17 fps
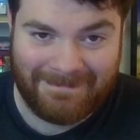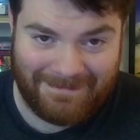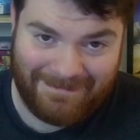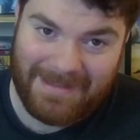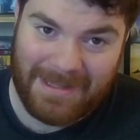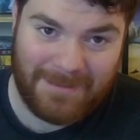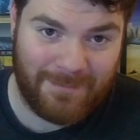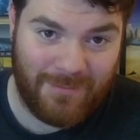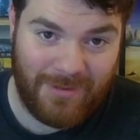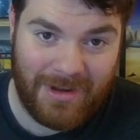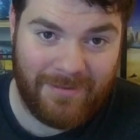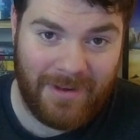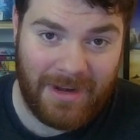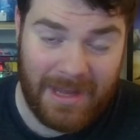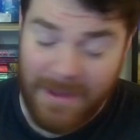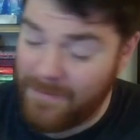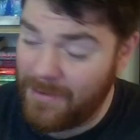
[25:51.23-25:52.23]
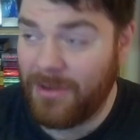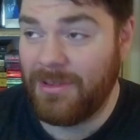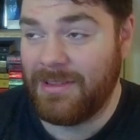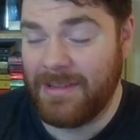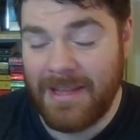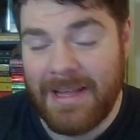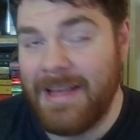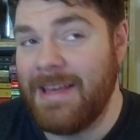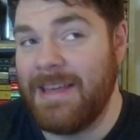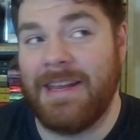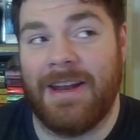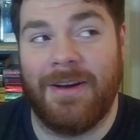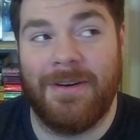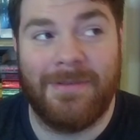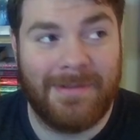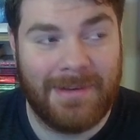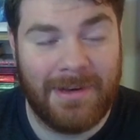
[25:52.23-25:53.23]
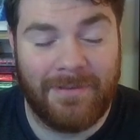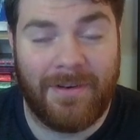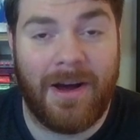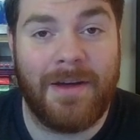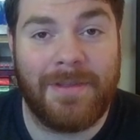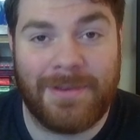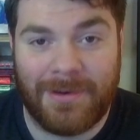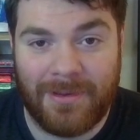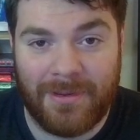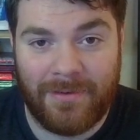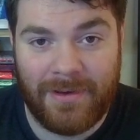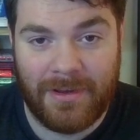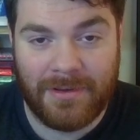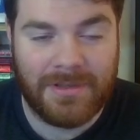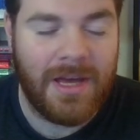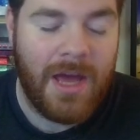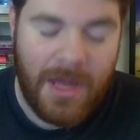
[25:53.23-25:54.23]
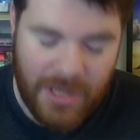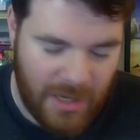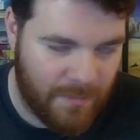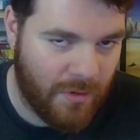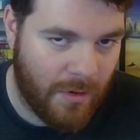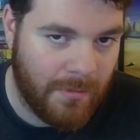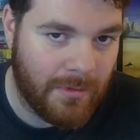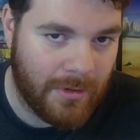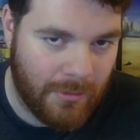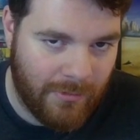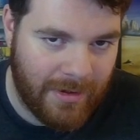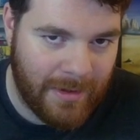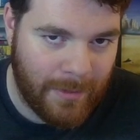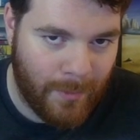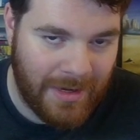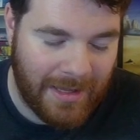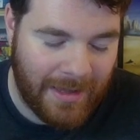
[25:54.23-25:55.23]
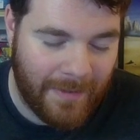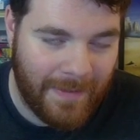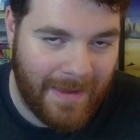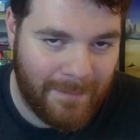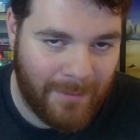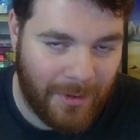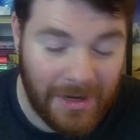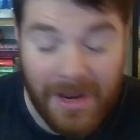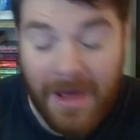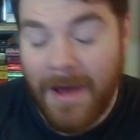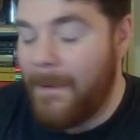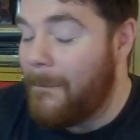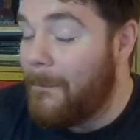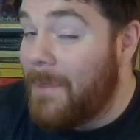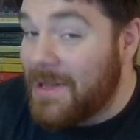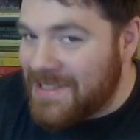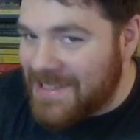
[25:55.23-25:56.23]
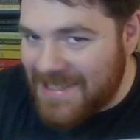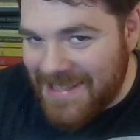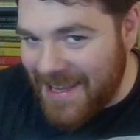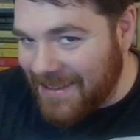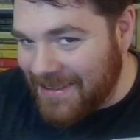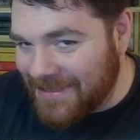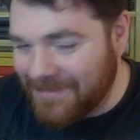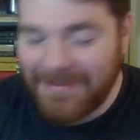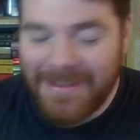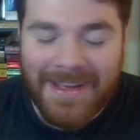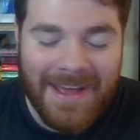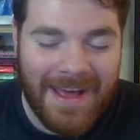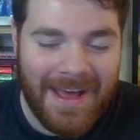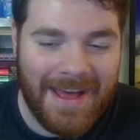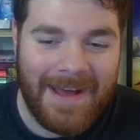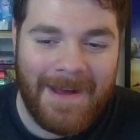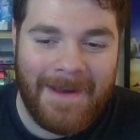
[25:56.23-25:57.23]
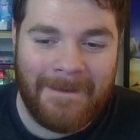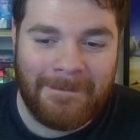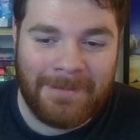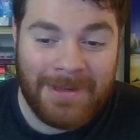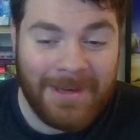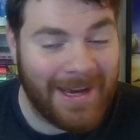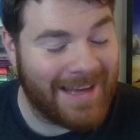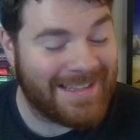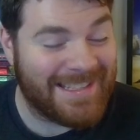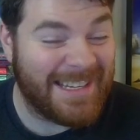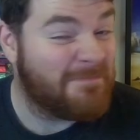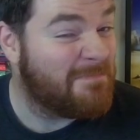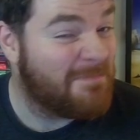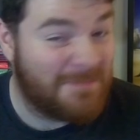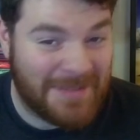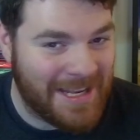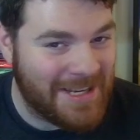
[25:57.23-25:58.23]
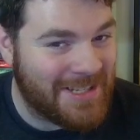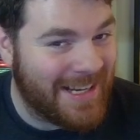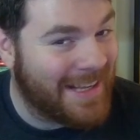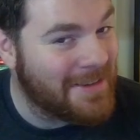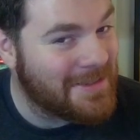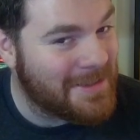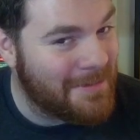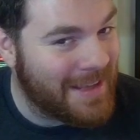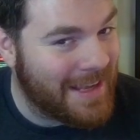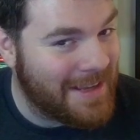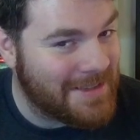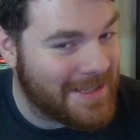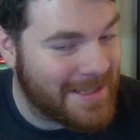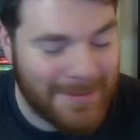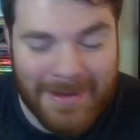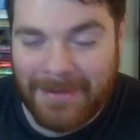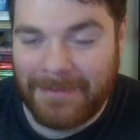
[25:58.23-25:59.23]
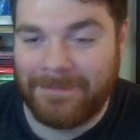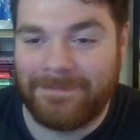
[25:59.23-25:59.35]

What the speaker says: That's pretty funny. If you've got, you know, Leviathan on the field, you're probably already winning at that point. But still, you get to potentially kill something else as well.